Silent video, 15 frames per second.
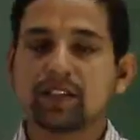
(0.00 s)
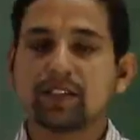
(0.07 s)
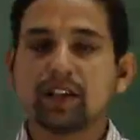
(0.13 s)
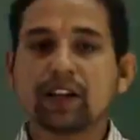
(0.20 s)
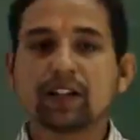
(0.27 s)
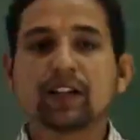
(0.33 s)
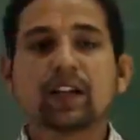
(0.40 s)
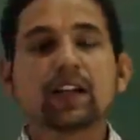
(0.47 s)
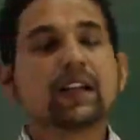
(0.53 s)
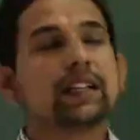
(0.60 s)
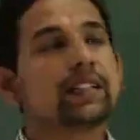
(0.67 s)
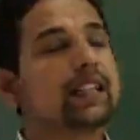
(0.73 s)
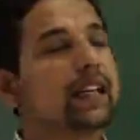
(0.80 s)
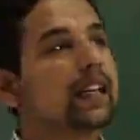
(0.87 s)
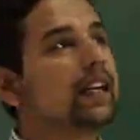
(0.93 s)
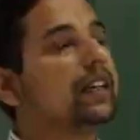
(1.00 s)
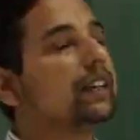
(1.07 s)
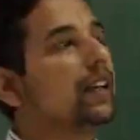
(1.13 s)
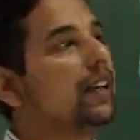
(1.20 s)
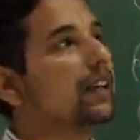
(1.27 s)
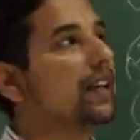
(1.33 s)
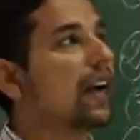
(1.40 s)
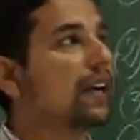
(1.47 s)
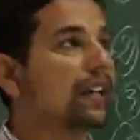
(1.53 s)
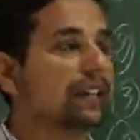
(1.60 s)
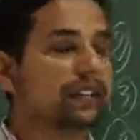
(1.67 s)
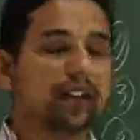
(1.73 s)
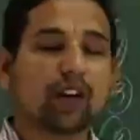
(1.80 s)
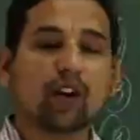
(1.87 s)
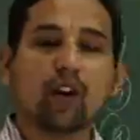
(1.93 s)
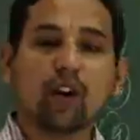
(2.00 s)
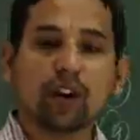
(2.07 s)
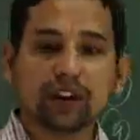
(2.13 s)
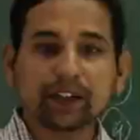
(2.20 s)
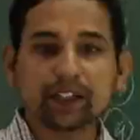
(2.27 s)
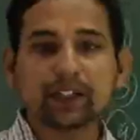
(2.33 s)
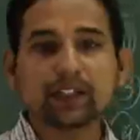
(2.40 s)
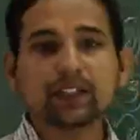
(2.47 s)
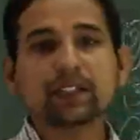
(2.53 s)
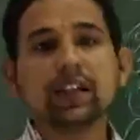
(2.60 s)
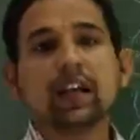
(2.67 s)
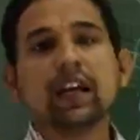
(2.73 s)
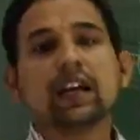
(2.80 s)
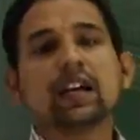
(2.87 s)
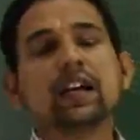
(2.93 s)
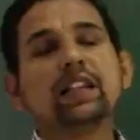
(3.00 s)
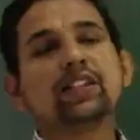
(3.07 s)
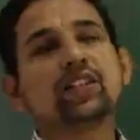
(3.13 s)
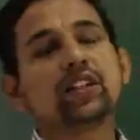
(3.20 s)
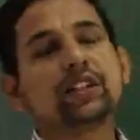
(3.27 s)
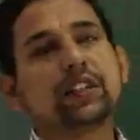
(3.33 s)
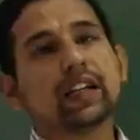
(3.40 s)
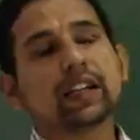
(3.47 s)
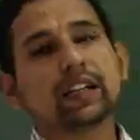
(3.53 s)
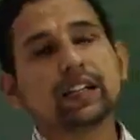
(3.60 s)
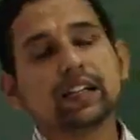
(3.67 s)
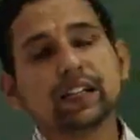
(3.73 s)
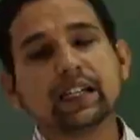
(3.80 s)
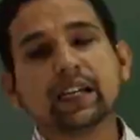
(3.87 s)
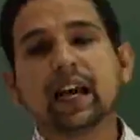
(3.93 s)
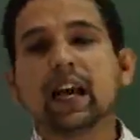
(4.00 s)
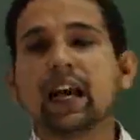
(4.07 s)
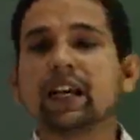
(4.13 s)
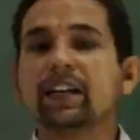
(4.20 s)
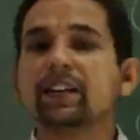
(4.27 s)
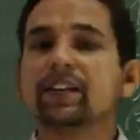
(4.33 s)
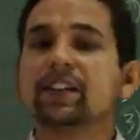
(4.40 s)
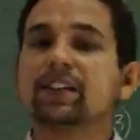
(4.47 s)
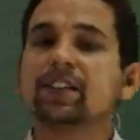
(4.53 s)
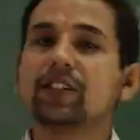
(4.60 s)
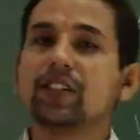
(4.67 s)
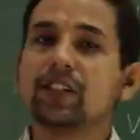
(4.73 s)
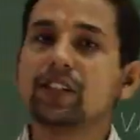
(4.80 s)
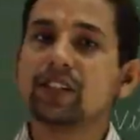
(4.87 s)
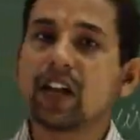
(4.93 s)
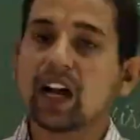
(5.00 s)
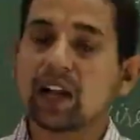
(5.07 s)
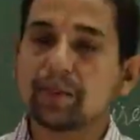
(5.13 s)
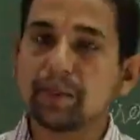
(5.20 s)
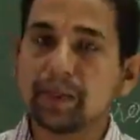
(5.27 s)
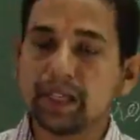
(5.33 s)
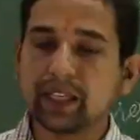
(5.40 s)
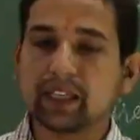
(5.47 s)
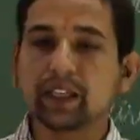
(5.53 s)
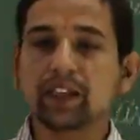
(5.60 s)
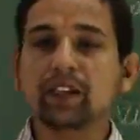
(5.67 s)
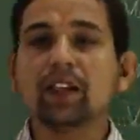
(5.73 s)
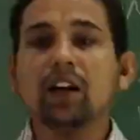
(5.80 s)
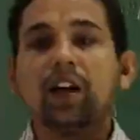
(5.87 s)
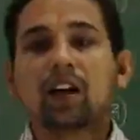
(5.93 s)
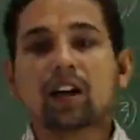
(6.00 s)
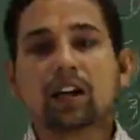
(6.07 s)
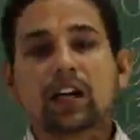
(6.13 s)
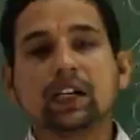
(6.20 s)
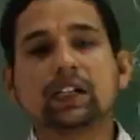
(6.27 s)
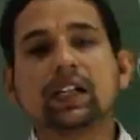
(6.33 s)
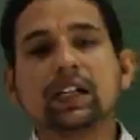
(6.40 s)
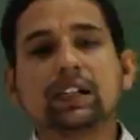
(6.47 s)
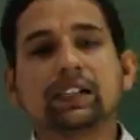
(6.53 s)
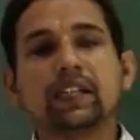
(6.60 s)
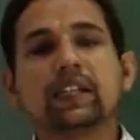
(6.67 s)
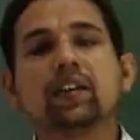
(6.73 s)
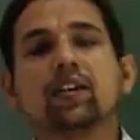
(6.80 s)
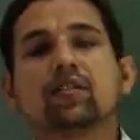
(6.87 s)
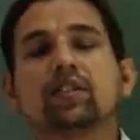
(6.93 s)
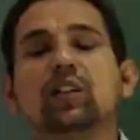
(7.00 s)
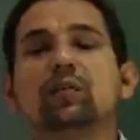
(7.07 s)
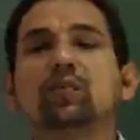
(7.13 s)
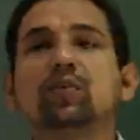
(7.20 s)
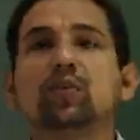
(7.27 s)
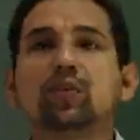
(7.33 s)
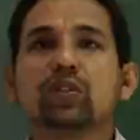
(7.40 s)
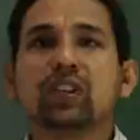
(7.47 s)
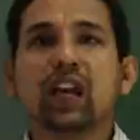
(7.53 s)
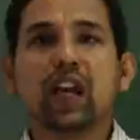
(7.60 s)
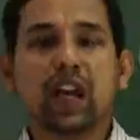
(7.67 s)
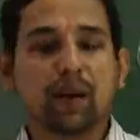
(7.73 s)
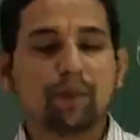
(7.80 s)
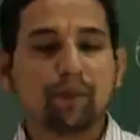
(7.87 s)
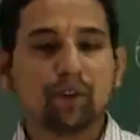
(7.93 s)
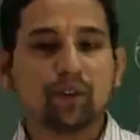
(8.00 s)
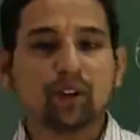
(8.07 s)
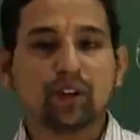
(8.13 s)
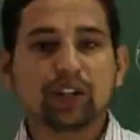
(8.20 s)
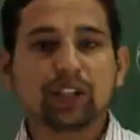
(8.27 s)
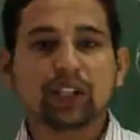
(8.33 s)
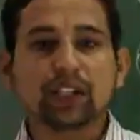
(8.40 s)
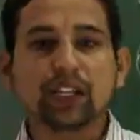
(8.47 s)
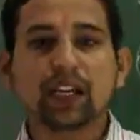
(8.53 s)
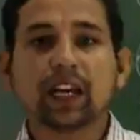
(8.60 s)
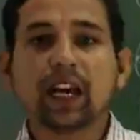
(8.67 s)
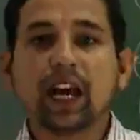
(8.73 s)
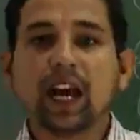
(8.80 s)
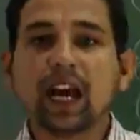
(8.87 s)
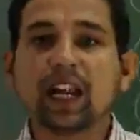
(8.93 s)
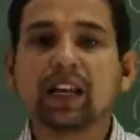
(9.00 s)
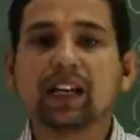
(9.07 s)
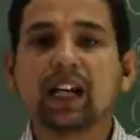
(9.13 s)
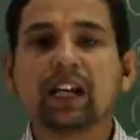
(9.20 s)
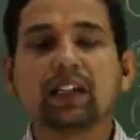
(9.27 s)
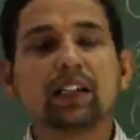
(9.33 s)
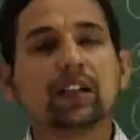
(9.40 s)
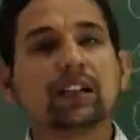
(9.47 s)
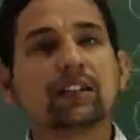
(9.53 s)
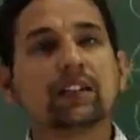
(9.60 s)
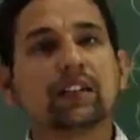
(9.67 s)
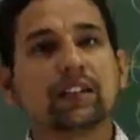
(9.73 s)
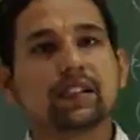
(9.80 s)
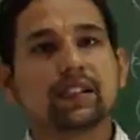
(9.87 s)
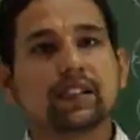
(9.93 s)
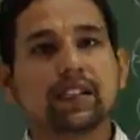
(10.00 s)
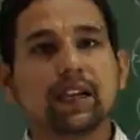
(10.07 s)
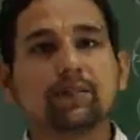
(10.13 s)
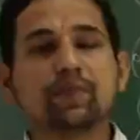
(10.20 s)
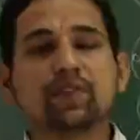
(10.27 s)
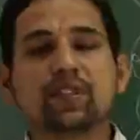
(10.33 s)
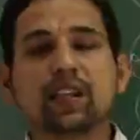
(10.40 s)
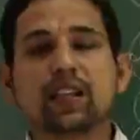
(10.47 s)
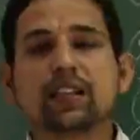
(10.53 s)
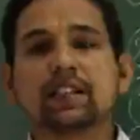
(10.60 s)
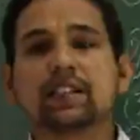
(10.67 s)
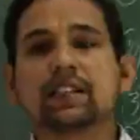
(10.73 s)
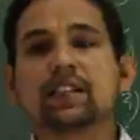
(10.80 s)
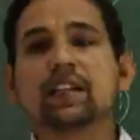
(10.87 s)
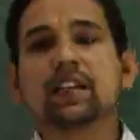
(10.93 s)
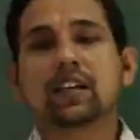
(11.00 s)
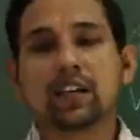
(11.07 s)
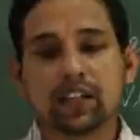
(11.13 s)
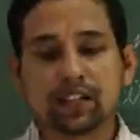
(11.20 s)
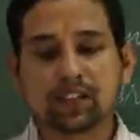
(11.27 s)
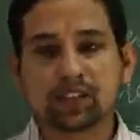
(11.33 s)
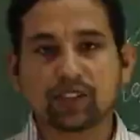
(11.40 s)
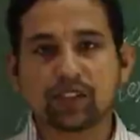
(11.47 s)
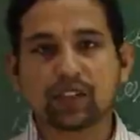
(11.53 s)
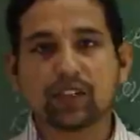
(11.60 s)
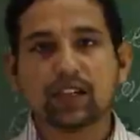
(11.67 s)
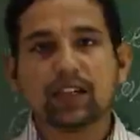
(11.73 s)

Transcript: Right. Second thing, that is the organ culture technique and research are being conducted on the both embryonic and adult stem cells culture.